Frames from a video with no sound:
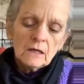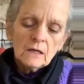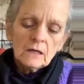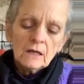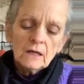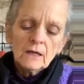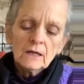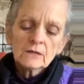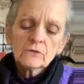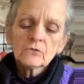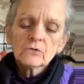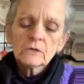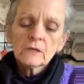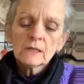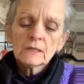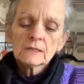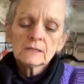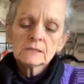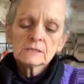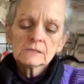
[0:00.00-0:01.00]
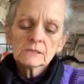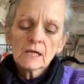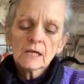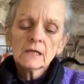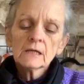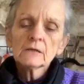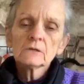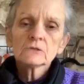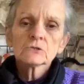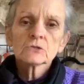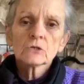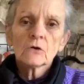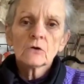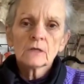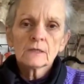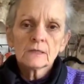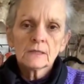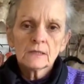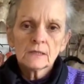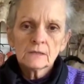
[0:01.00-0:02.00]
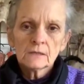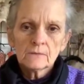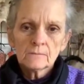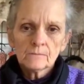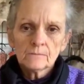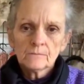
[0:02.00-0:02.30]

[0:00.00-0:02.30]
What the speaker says: I created tails on it